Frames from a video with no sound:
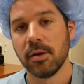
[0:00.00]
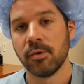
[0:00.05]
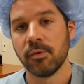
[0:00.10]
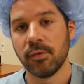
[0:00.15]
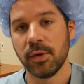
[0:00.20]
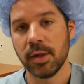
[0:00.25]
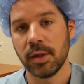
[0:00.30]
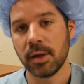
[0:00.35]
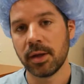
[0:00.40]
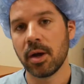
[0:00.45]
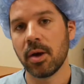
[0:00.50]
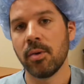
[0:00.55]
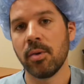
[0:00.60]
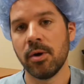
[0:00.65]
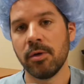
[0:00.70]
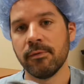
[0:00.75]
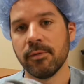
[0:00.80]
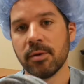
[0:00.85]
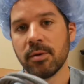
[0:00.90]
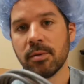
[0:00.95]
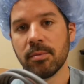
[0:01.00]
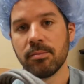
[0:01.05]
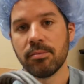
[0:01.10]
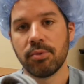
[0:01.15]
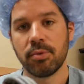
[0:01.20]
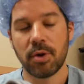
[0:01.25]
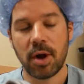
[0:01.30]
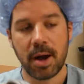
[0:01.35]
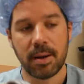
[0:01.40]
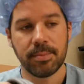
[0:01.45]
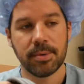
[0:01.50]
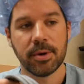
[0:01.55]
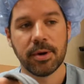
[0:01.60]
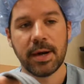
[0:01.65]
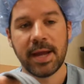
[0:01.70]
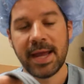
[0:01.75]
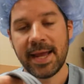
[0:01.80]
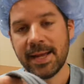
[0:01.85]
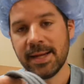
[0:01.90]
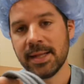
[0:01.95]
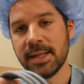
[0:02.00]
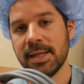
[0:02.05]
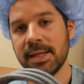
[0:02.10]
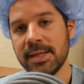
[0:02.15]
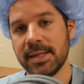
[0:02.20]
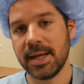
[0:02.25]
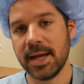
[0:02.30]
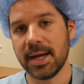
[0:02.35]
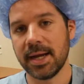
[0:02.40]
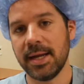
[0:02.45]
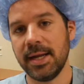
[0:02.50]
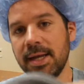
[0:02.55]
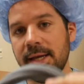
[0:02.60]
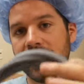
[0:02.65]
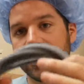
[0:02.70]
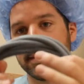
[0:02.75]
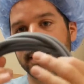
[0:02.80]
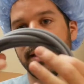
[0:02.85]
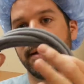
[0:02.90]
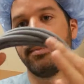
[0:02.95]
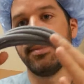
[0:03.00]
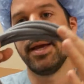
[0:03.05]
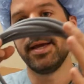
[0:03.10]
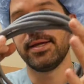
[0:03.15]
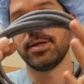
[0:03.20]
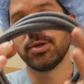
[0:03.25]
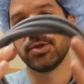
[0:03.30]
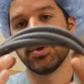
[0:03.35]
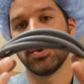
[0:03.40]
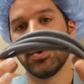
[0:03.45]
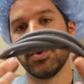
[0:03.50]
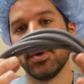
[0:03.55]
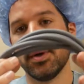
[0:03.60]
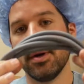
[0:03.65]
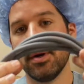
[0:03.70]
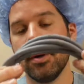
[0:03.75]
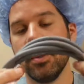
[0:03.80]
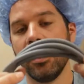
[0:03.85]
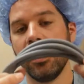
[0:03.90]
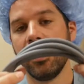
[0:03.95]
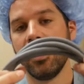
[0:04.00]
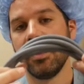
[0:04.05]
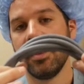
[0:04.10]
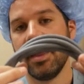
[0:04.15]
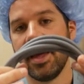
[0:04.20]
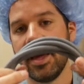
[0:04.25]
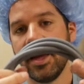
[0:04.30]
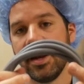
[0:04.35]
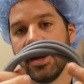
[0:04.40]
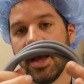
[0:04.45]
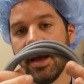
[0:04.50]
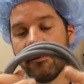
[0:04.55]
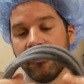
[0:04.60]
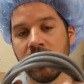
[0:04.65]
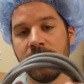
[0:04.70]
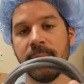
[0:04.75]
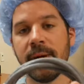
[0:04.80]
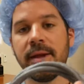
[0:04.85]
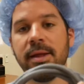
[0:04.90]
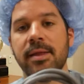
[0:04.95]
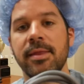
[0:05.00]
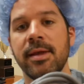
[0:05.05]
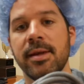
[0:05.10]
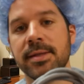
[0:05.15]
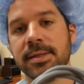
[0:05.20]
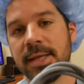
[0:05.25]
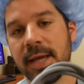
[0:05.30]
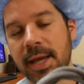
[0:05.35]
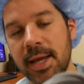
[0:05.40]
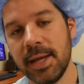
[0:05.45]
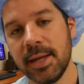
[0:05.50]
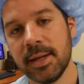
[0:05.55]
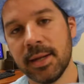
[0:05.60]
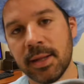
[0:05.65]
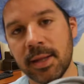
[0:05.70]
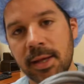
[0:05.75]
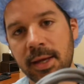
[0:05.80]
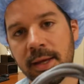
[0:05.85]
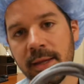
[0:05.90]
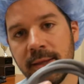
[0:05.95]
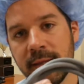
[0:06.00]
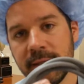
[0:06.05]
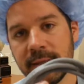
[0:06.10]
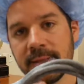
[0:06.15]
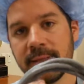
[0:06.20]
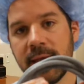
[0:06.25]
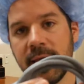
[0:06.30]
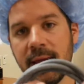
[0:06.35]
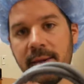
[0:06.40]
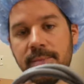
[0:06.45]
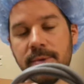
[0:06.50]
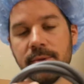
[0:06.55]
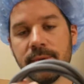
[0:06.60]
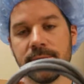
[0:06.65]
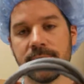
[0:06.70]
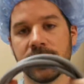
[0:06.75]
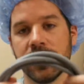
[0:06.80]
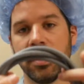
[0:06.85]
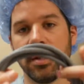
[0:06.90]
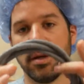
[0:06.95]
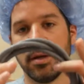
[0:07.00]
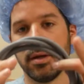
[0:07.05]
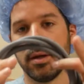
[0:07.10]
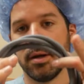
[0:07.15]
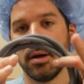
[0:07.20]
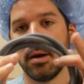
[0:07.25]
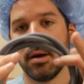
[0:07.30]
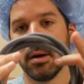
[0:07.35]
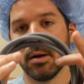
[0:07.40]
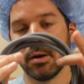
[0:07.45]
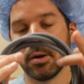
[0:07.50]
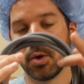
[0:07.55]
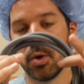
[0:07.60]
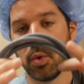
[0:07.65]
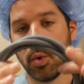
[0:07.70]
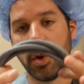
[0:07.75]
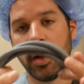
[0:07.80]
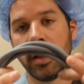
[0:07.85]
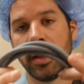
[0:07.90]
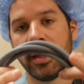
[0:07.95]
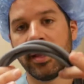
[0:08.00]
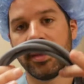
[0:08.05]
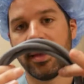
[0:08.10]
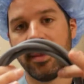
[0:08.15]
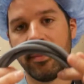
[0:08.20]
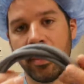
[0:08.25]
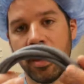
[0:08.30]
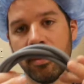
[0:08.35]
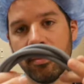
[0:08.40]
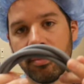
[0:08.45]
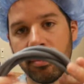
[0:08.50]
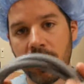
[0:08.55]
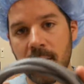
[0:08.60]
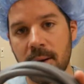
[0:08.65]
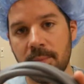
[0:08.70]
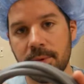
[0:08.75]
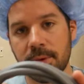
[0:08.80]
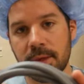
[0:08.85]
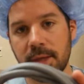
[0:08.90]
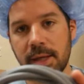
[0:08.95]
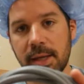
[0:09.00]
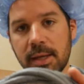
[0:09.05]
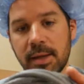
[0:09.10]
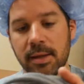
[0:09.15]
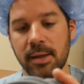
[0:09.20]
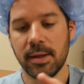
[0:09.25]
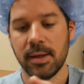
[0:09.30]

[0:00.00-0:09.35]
really go over proper handling techniques and make sure that everybody that is handling these cables are coiling them up properly.